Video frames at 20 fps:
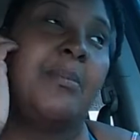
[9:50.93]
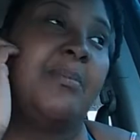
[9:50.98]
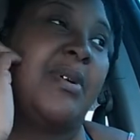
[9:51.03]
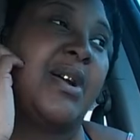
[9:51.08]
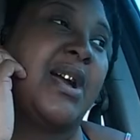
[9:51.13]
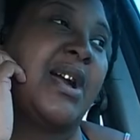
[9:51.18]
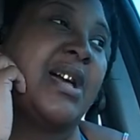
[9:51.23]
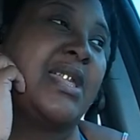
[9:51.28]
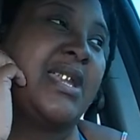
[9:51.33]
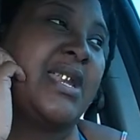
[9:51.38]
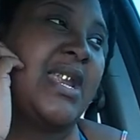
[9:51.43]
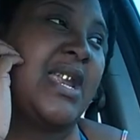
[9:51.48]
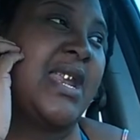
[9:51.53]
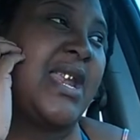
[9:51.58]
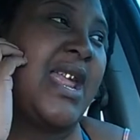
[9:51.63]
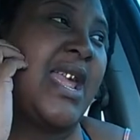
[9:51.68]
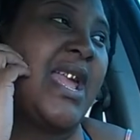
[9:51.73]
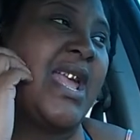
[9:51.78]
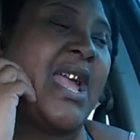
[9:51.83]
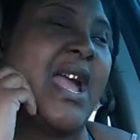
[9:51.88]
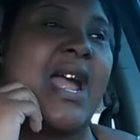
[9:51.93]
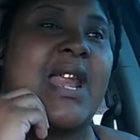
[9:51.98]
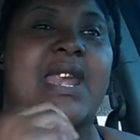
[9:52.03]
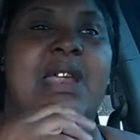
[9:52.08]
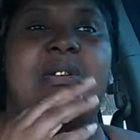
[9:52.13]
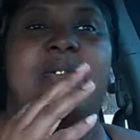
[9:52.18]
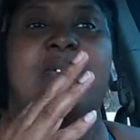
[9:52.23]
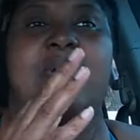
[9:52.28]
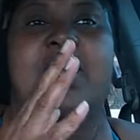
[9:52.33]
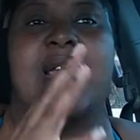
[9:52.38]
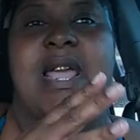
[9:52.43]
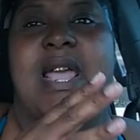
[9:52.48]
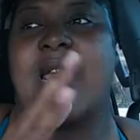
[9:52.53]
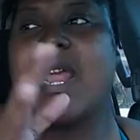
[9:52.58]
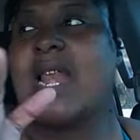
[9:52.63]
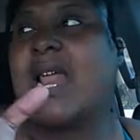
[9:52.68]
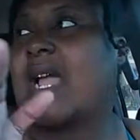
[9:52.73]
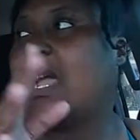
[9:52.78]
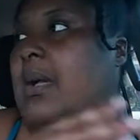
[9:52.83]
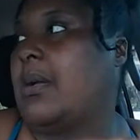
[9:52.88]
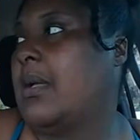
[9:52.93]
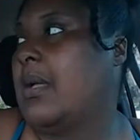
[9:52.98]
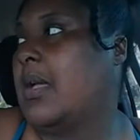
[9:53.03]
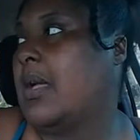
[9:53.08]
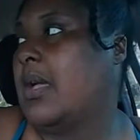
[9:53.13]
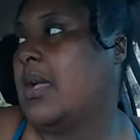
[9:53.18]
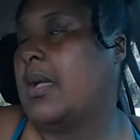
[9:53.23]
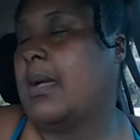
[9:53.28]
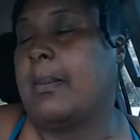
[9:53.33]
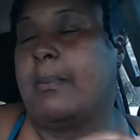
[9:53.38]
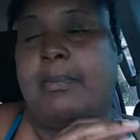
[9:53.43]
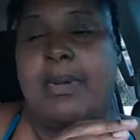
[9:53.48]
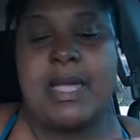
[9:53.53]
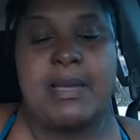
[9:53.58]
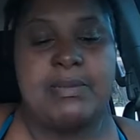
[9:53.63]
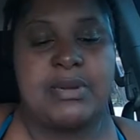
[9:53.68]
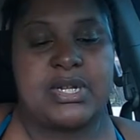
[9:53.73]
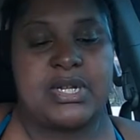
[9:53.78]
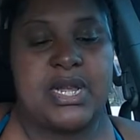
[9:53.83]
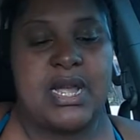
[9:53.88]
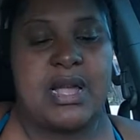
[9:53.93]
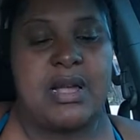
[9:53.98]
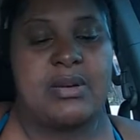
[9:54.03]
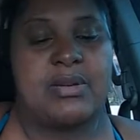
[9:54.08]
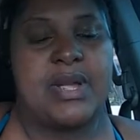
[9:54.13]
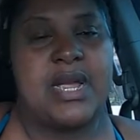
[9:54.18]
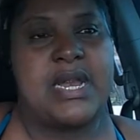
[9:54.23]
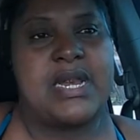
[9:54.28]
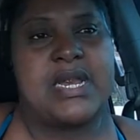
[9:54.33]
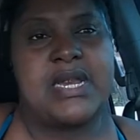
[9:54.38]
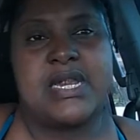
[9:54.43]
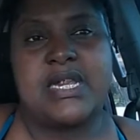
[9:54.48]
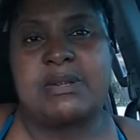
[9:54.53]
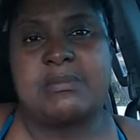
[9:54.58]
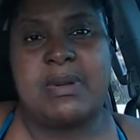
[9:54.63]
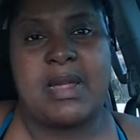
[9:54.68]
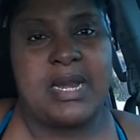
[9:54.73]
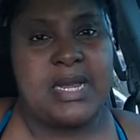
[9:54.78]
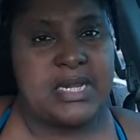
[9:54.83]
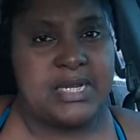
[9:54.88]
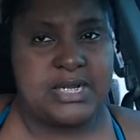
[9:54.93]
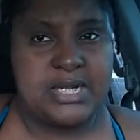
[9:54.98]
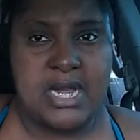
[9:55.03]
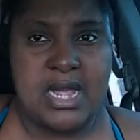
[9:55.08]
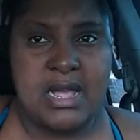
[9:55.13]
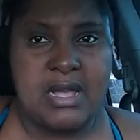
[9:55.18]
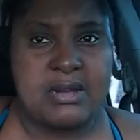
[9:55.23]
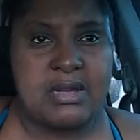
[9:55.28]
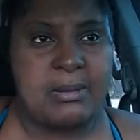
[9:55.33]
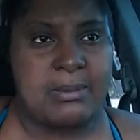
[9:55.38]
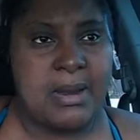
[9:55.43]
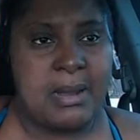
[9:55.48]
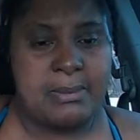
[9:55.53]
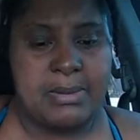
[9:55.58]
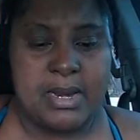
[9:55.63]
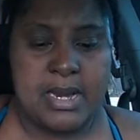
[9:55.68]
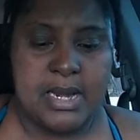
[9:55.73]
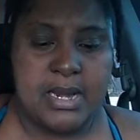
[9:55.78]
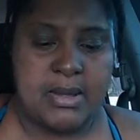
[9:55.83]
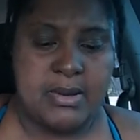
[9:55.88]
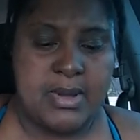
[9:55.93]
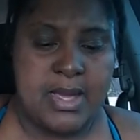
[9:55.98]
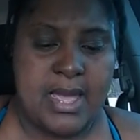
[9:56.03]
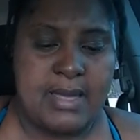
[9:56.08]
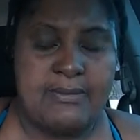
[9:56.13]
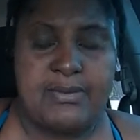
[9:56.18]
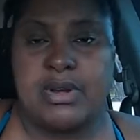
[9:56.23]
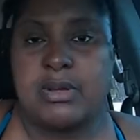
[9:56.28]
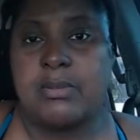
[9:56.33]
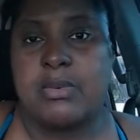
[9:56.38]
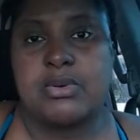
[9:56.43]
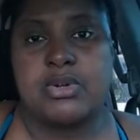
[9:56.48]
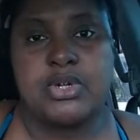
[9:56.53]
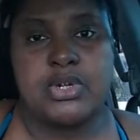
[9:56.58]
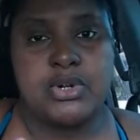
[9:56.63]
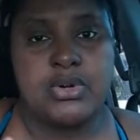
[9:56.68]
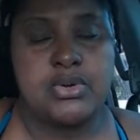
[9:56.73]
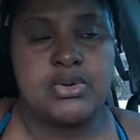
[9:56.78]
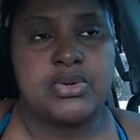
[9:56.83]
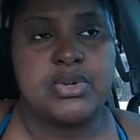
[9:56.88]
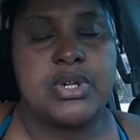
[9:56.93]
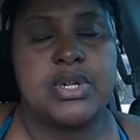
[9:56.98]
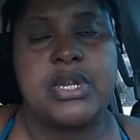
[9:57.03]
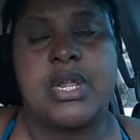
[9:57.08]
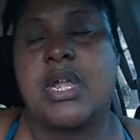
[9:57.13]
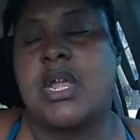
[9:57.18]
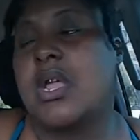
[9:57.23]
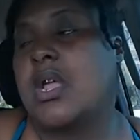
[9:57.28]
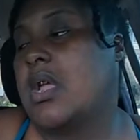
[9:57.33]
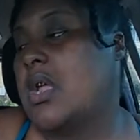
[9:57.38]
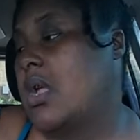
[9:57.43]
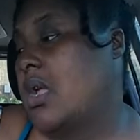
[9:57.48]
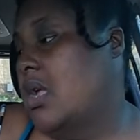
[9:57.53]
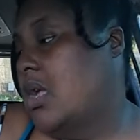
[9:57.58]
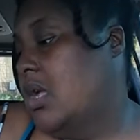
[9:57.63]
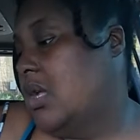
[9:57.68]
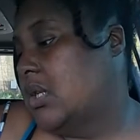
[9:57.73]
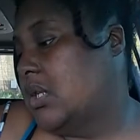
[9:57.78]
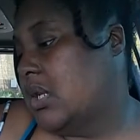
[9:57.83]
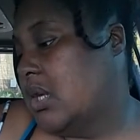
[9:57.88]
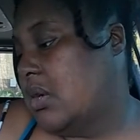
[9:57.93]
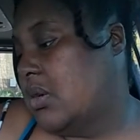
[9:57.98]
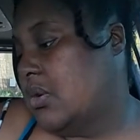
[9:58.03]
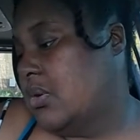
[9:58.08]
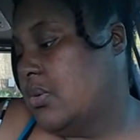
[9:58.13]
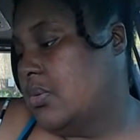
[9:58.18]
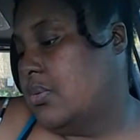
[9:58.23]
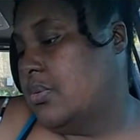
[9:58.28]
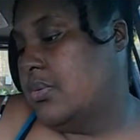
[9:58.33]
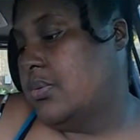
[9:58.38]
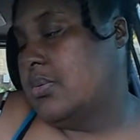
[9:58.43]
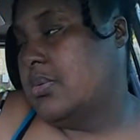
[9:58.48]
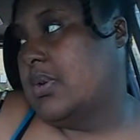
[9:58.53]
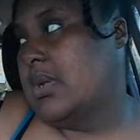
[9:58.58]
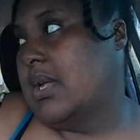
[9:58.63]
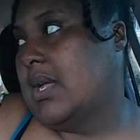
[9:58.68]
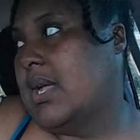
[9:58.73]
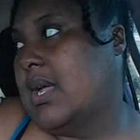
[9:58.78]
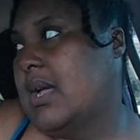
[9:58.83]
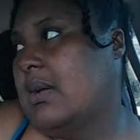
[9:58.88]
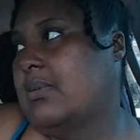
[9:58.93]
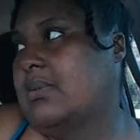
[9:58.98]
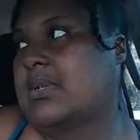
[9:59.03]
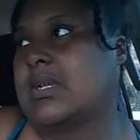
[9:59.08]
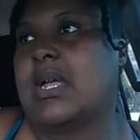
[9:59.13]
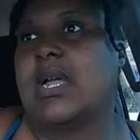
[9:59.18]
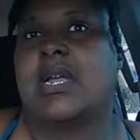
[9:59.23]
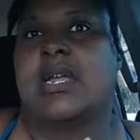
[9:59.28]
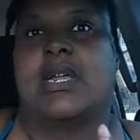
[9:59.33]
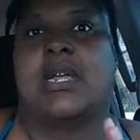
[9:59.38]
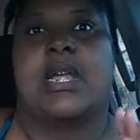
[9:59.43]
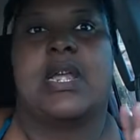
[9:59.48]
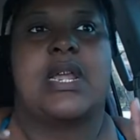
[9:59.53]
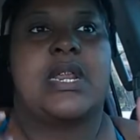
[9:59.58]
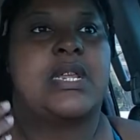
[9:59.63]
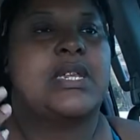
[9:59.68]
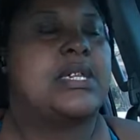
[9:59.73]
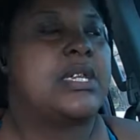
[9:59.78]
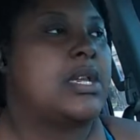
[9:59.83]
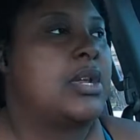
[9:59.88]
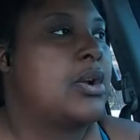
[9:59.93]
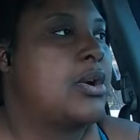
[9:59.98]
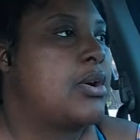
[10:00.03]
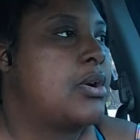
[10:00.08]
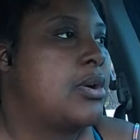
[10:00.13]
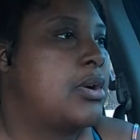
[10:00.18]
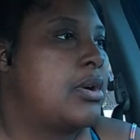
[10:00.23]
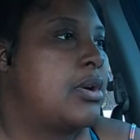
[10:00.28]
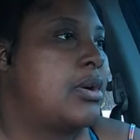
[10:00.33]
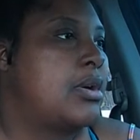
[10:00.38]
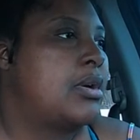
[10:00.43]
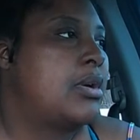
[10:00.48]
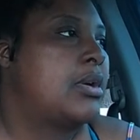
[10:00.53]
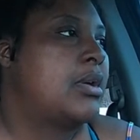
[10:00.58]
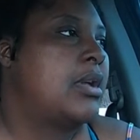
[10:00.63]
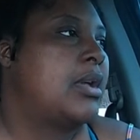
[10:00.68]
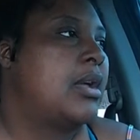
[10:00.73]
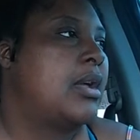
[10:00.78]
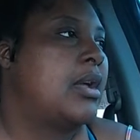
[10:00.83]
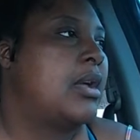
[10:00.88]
But other than that, I never really had like a baby shower. And then this is my last child, because I'm not planning on having no more children. So I was like, and it's a girl.